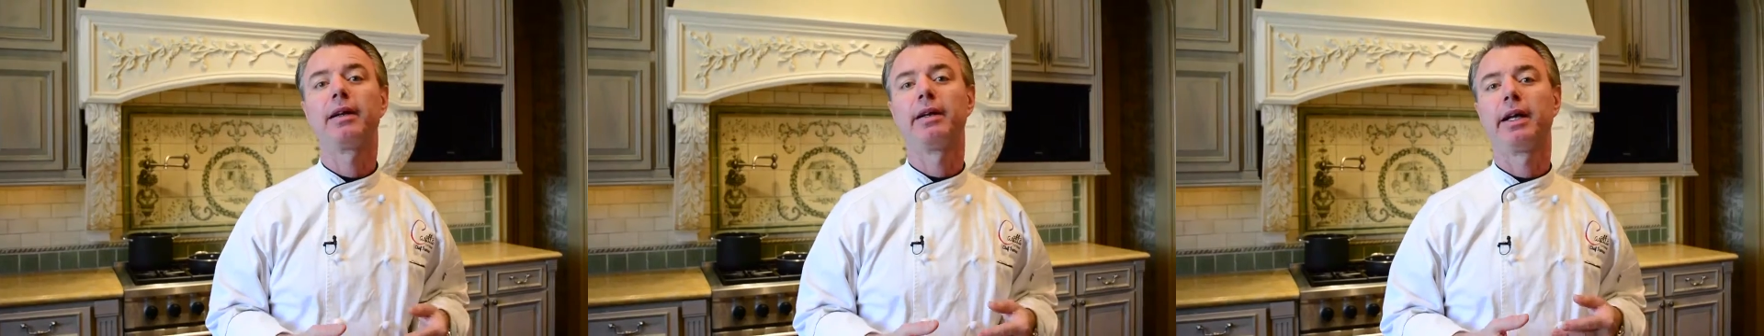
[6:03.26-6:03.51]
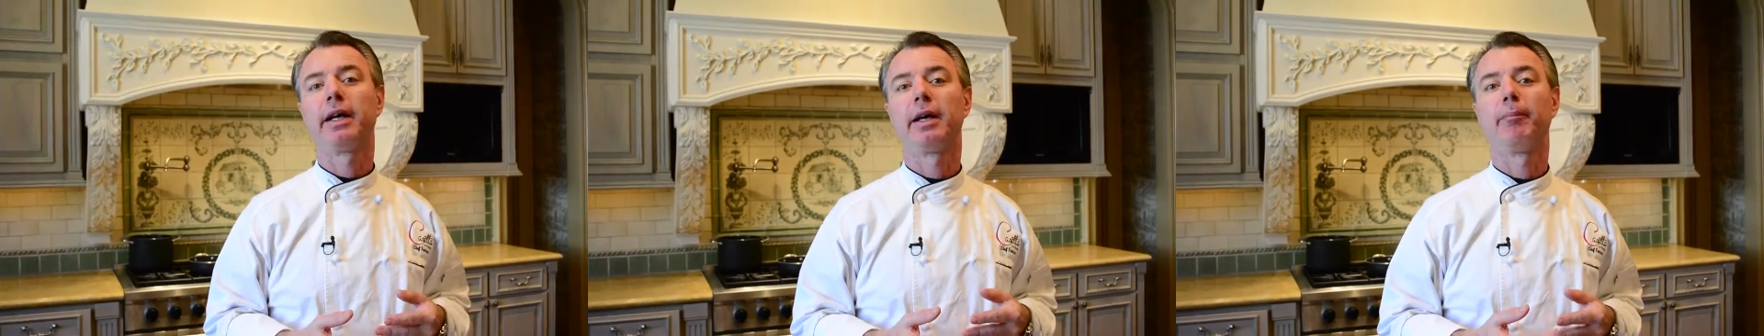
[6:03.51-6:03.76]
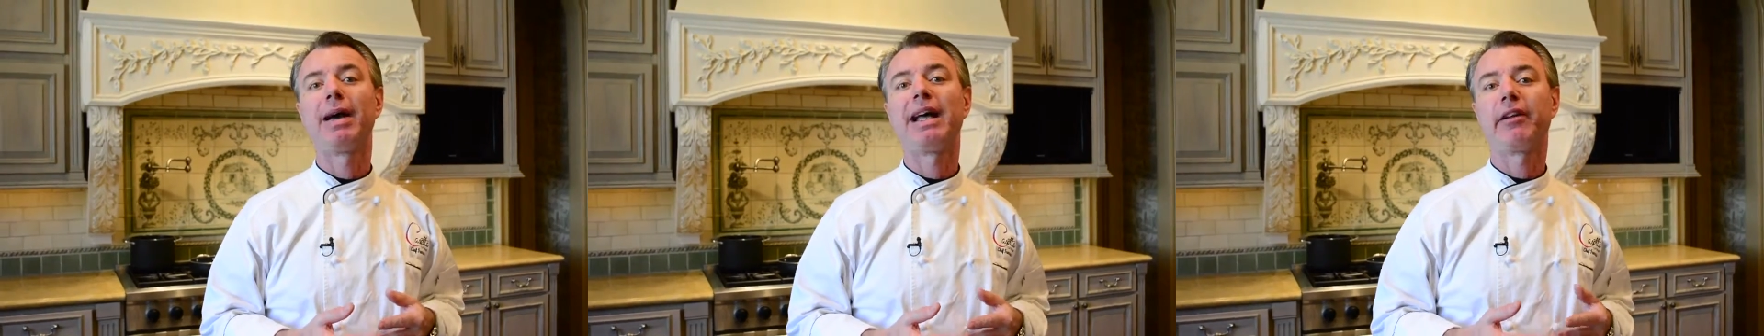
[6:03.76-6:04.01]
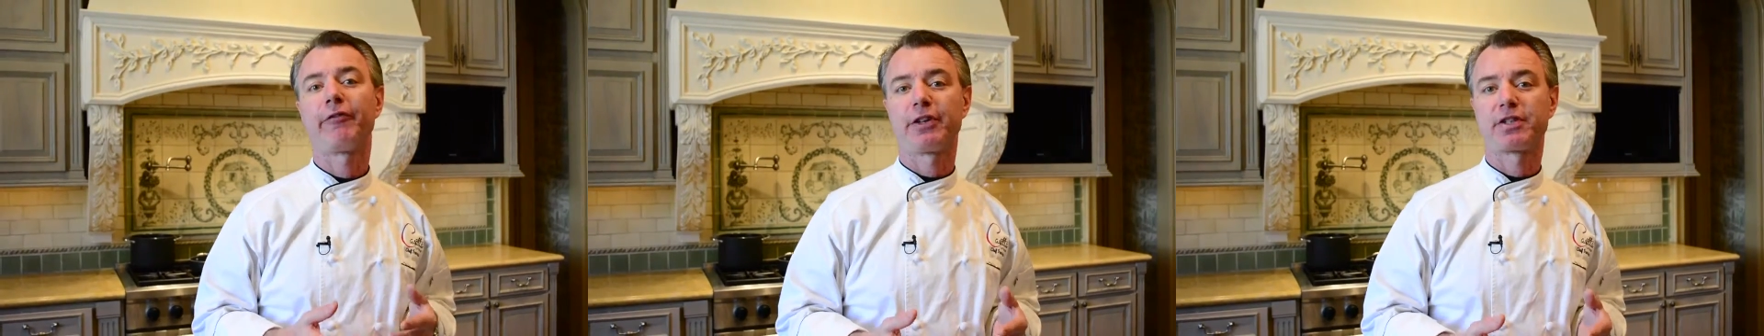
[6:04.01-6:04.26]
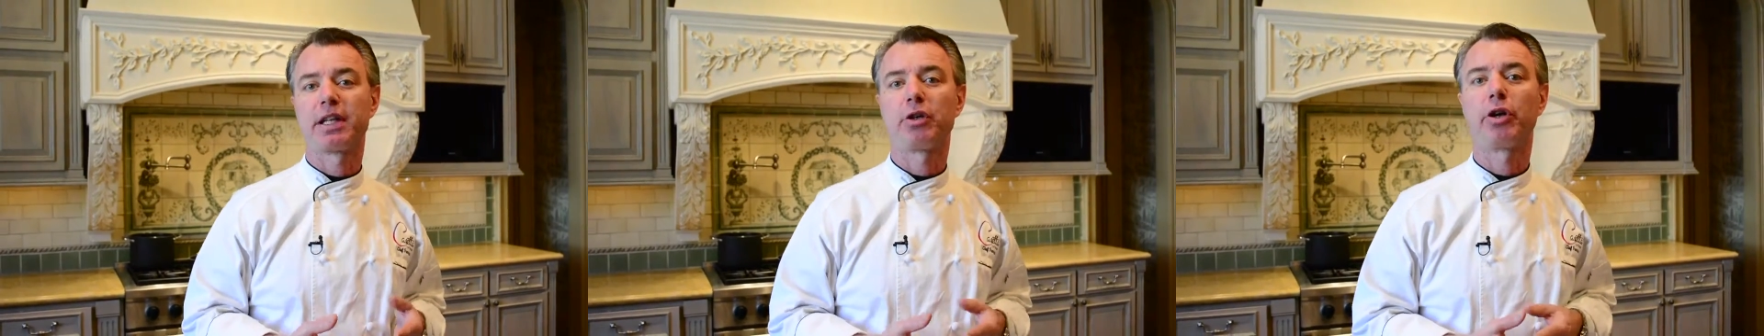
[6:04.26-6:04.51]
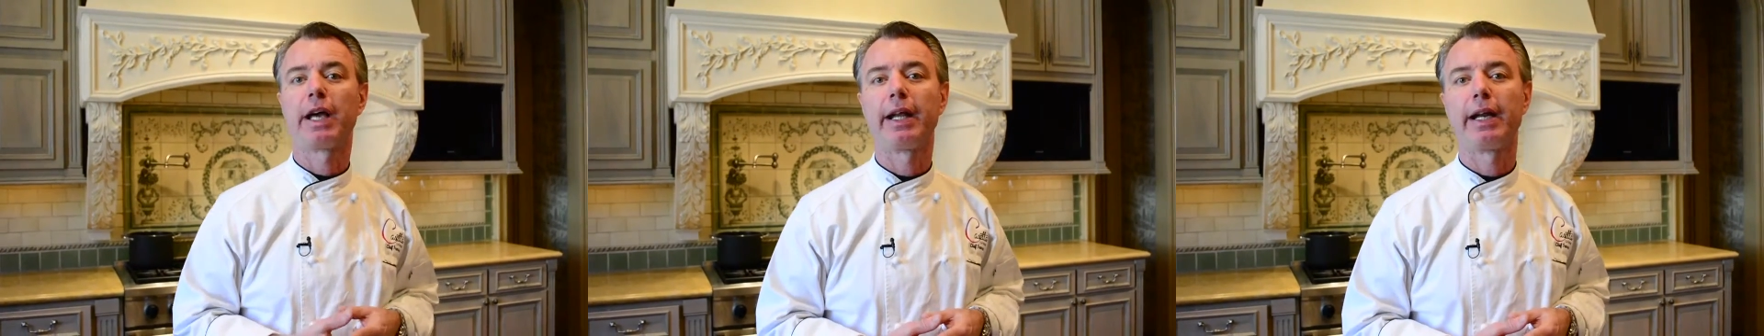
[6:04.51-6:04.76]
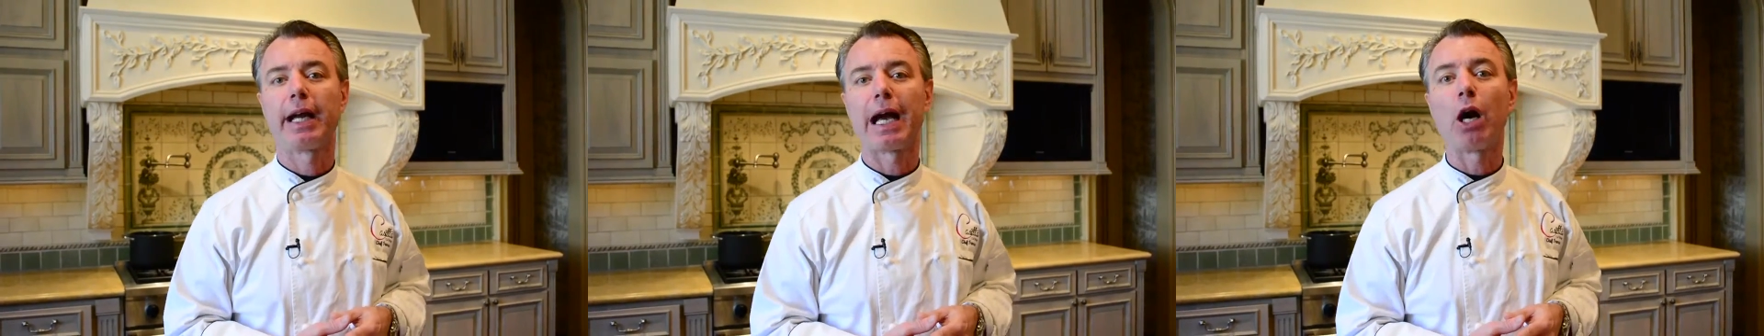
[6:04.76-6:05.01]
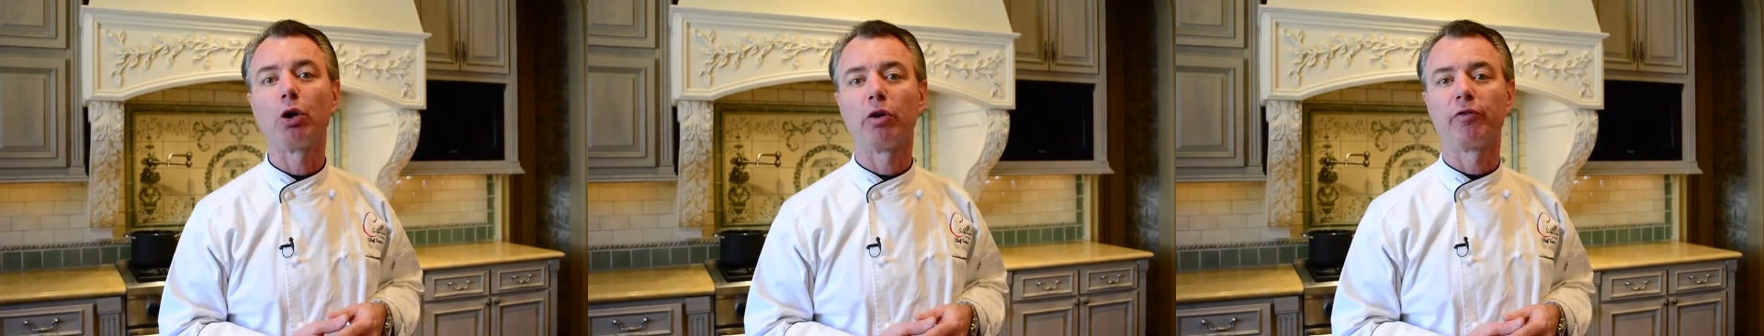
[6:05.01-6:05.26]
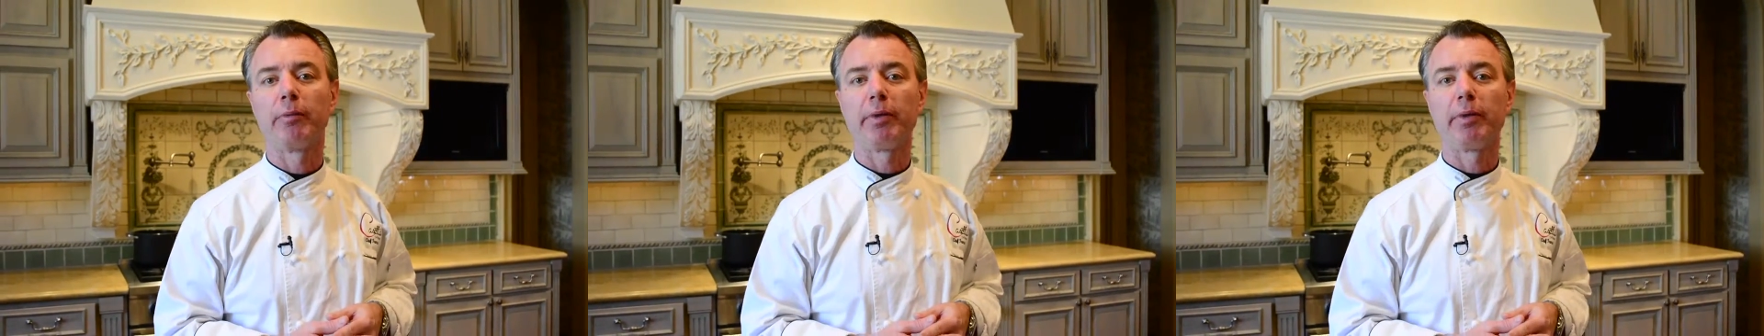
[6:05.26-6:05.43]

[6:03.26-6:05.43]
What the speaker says: the benefits that you're getting out of the